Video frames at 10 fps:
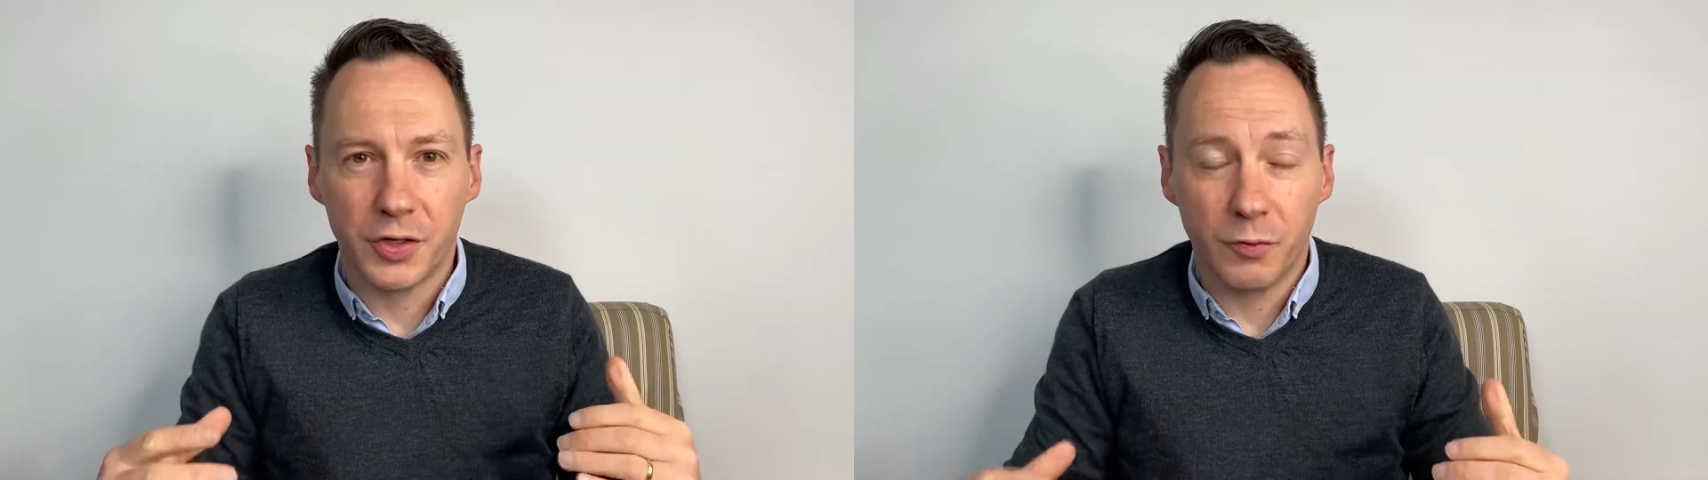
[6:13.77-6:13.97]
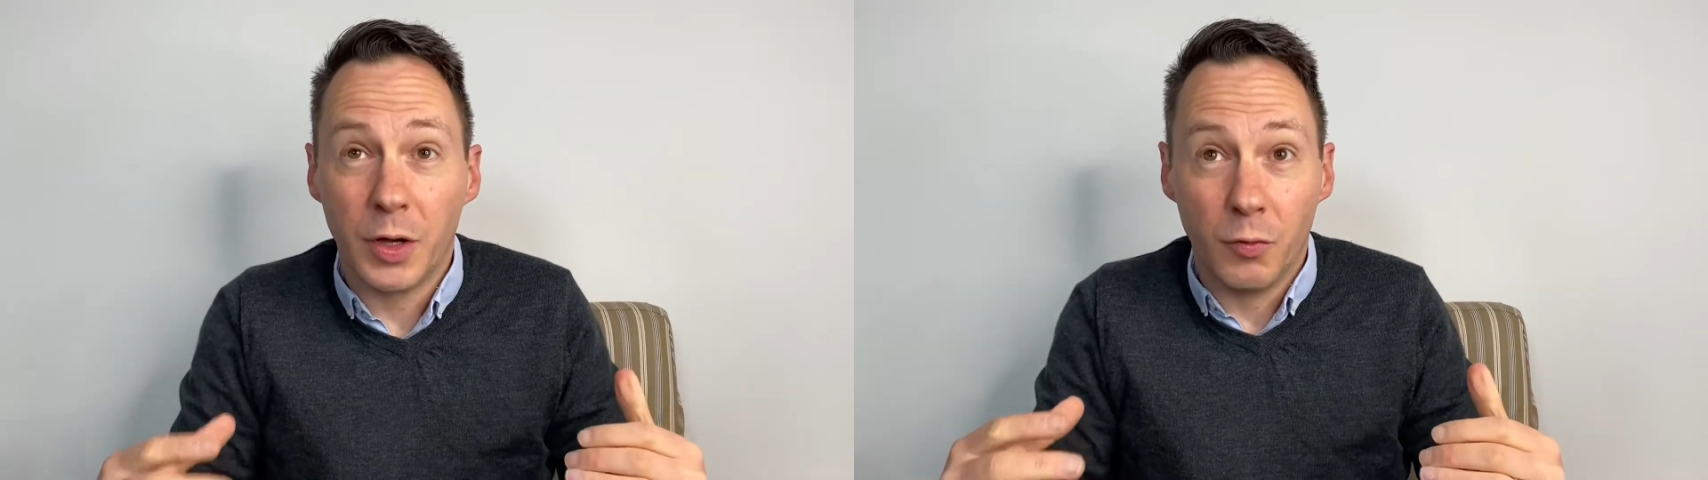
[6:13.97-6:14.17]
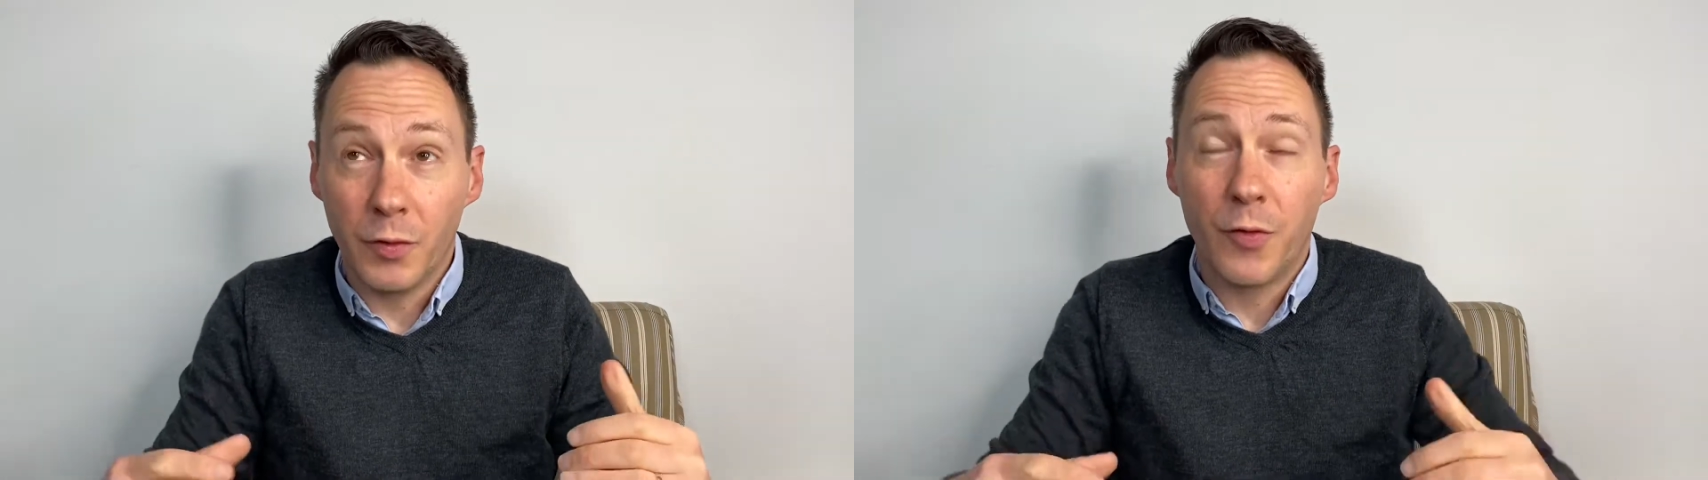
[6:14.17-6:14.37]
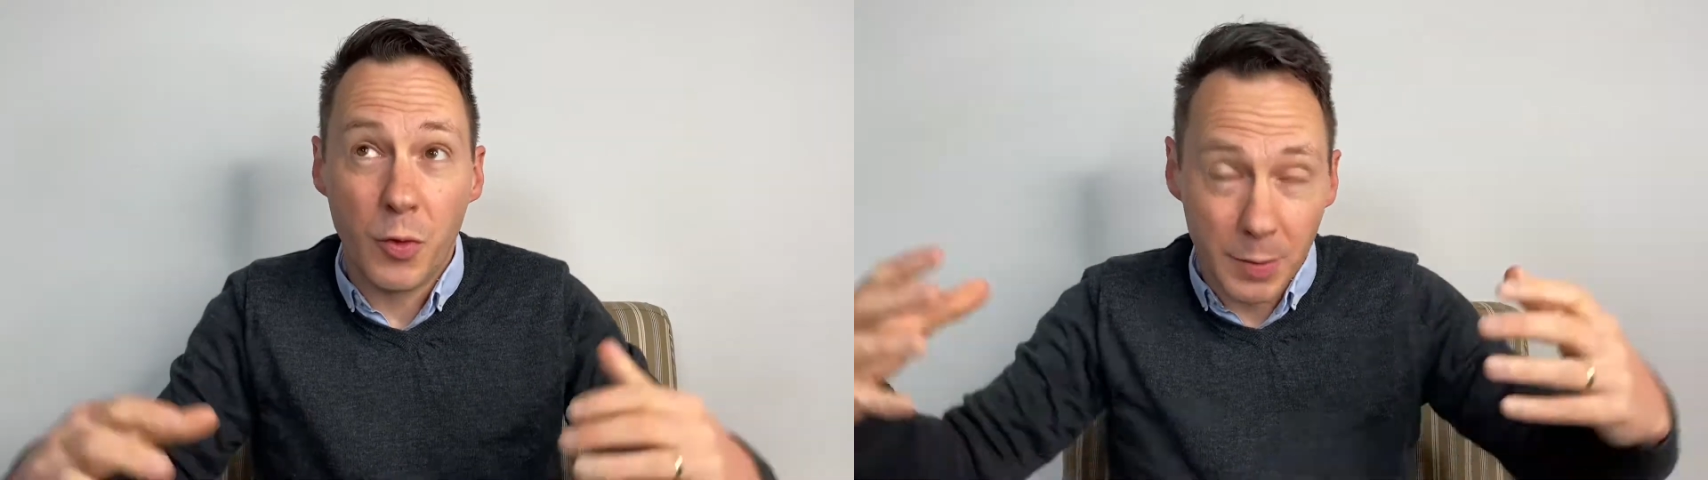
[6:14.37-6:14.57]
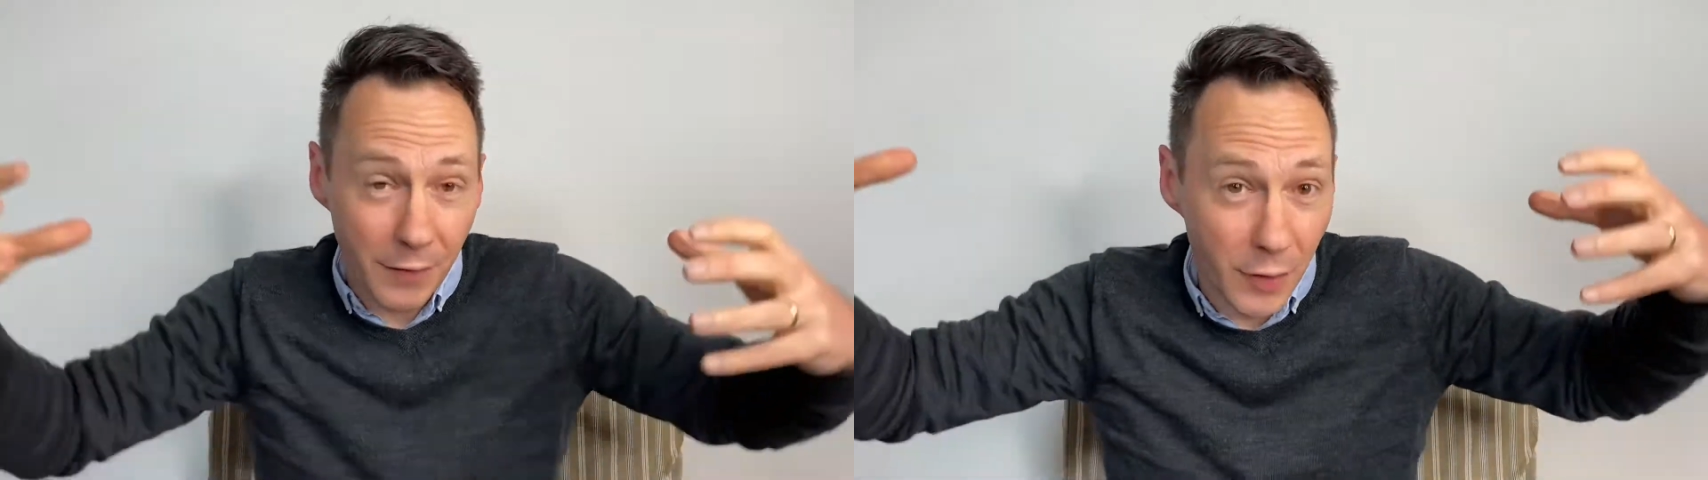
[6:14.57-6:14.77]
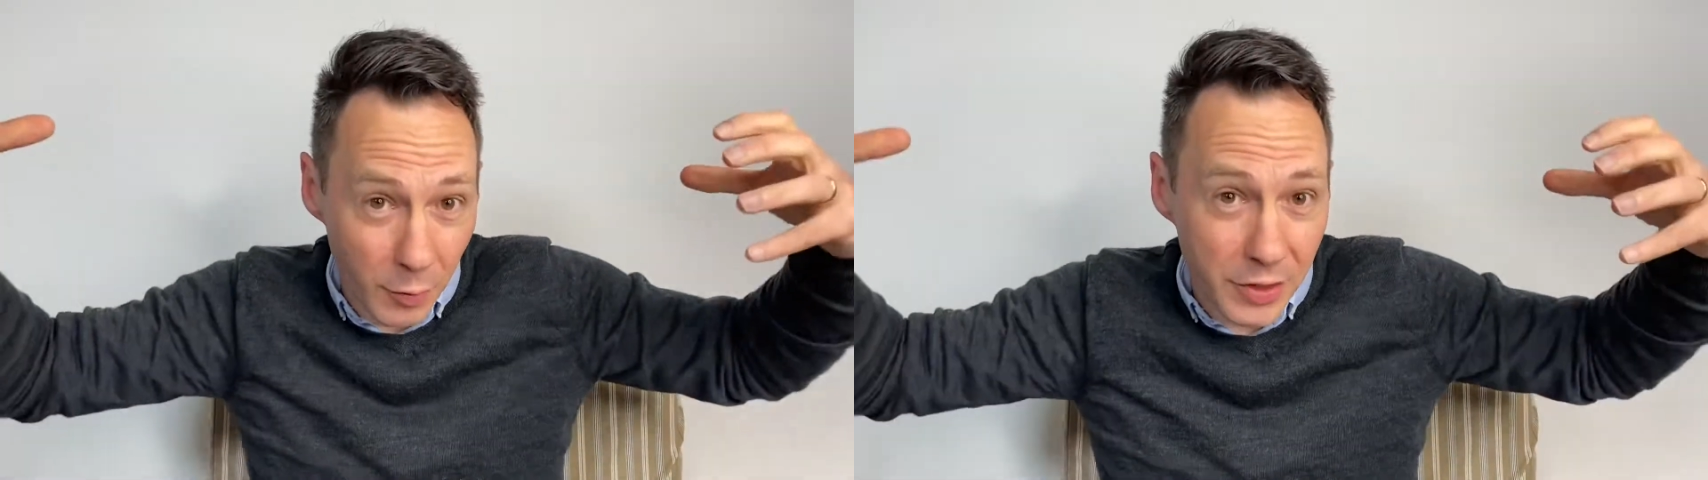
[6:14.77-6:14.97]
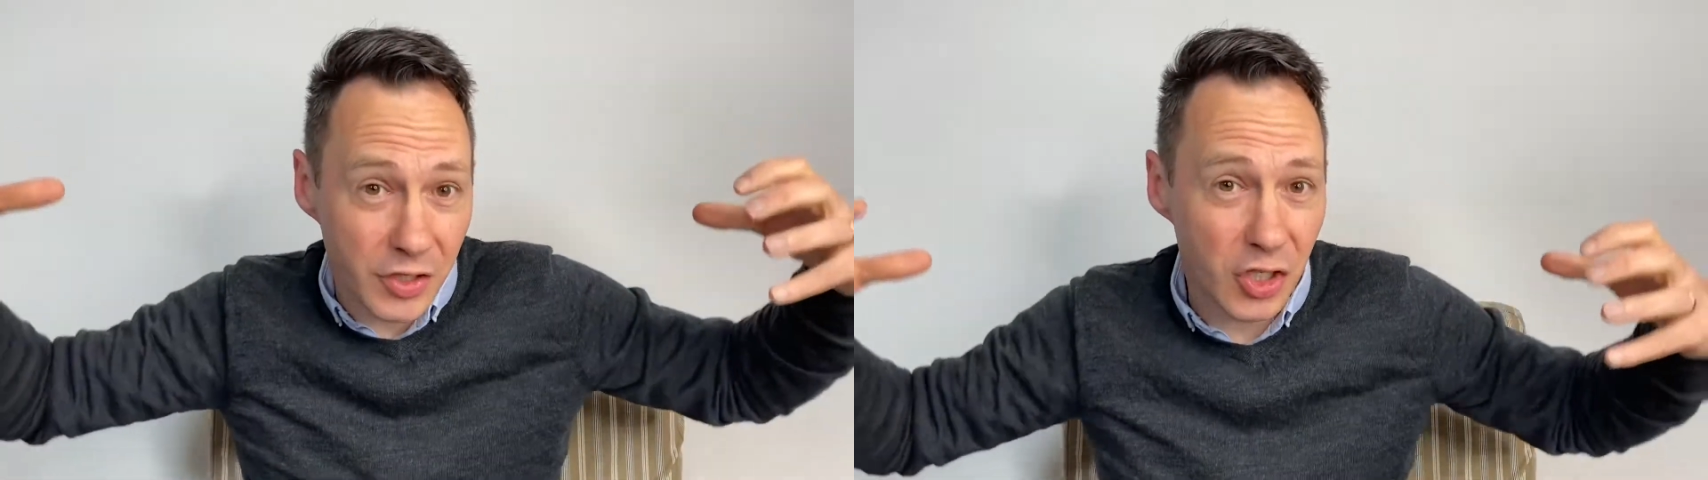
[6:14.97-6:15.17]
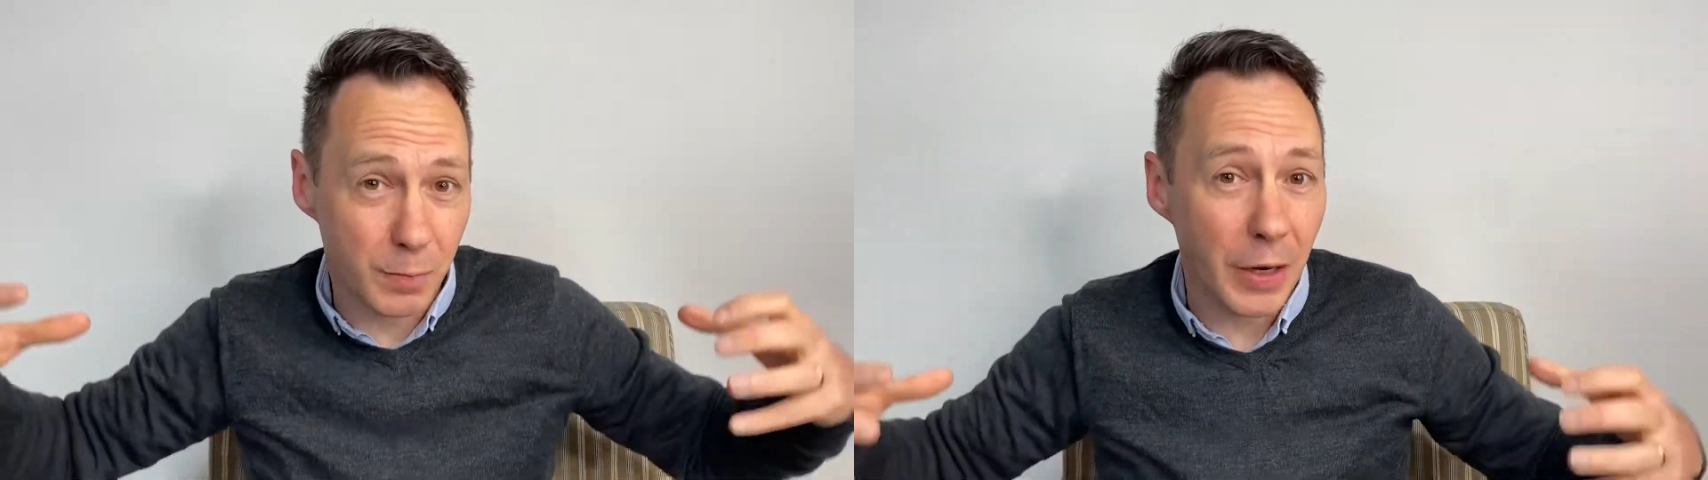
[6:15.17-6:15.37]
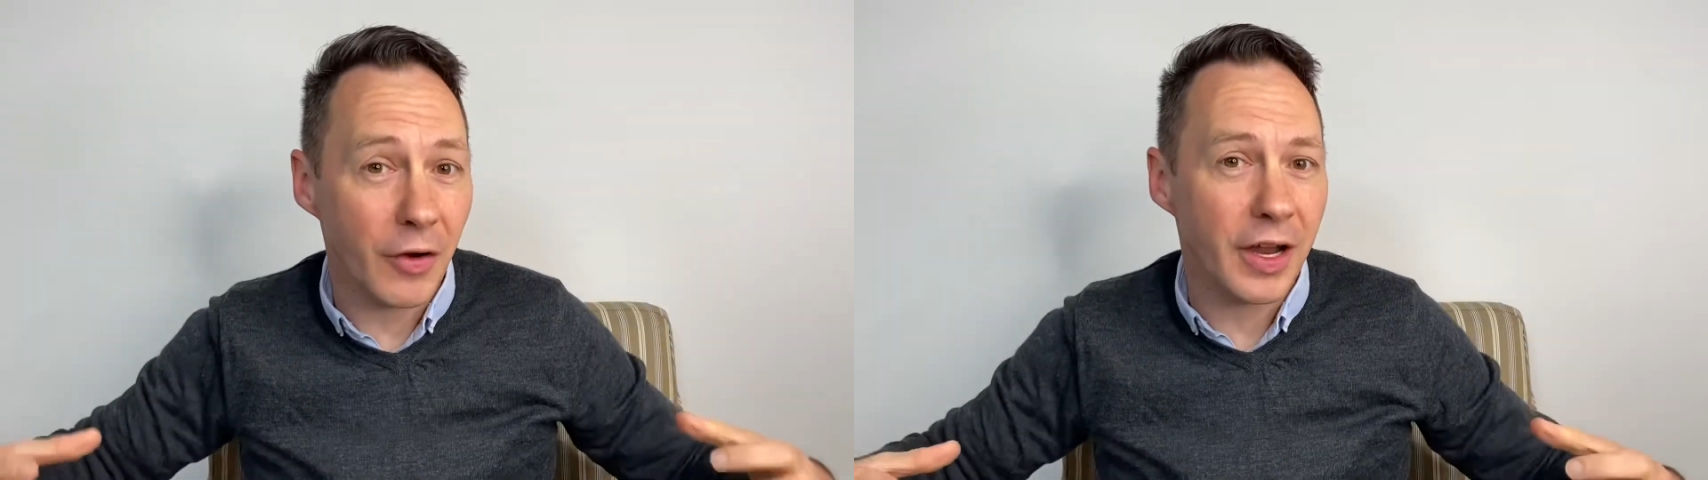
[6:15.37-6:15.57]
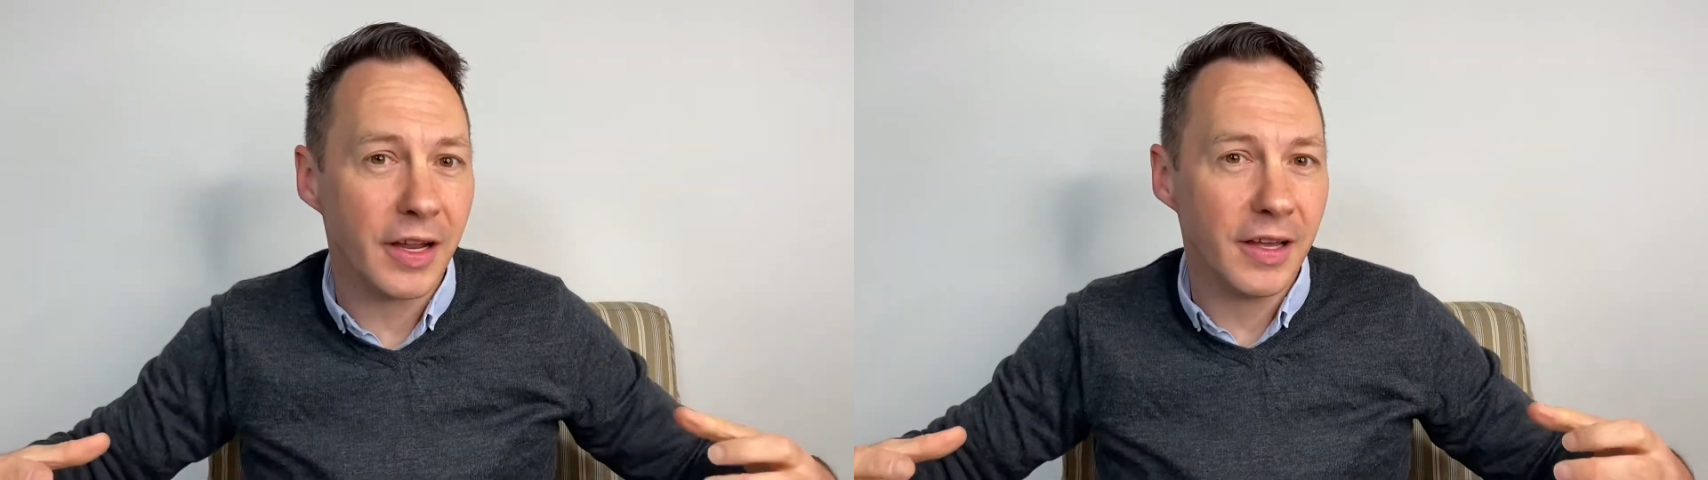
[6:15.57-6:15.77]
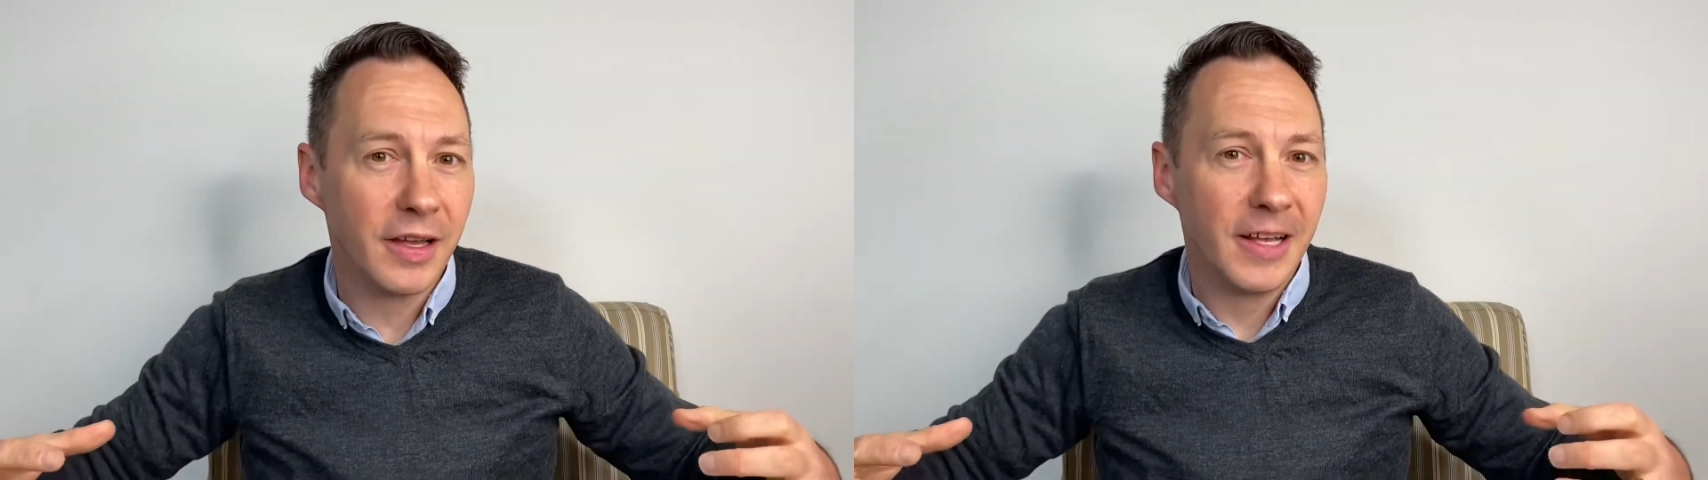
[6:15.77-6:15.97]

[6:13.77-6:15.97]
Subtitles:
if we want to be filled with the Spirit,